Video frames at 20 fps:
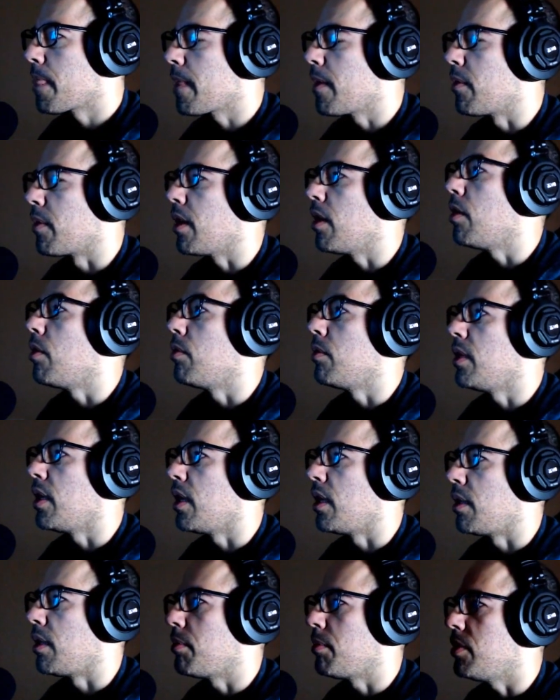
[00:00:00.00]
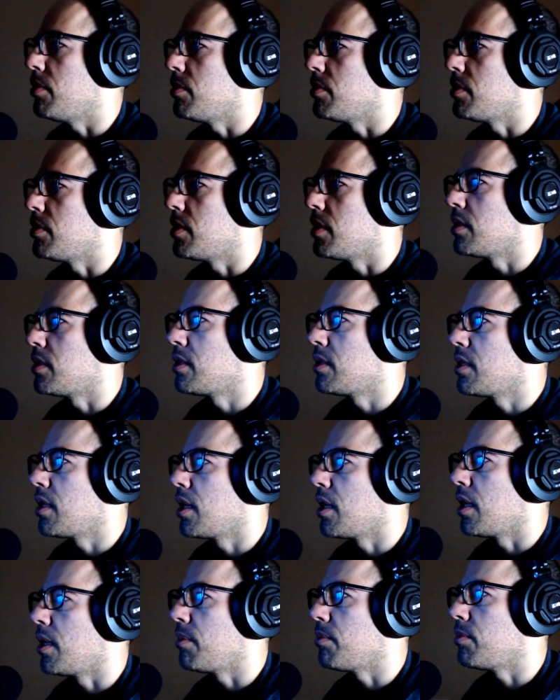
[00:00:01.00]
oh yeah, let me use this time
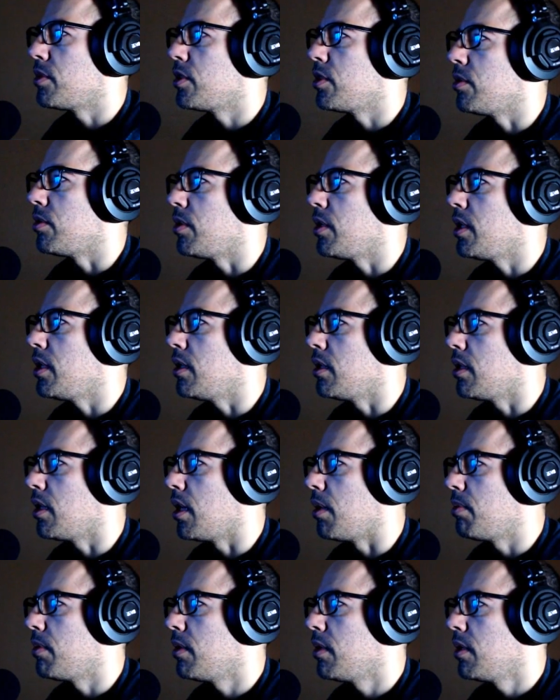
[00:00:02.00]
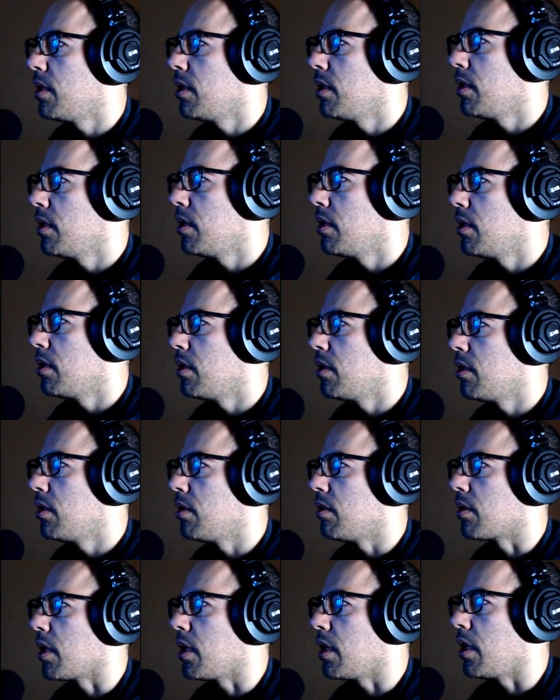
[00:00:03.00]
to heal up.
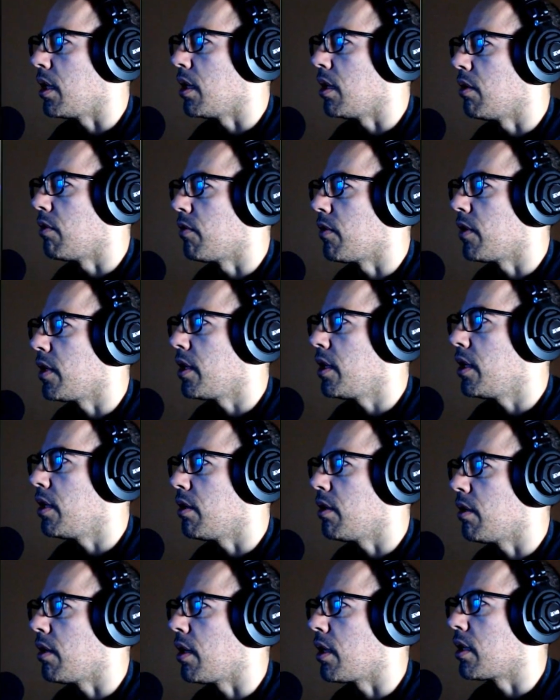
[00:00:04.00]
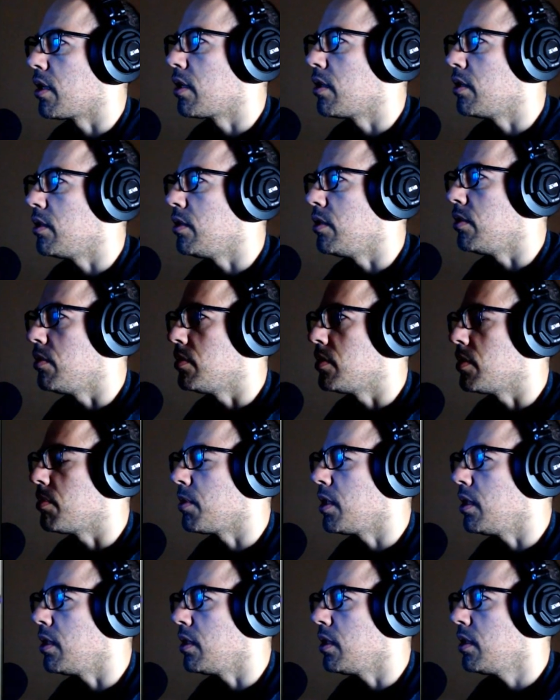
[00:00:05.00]
Okay, yeah, over here I could use some healing.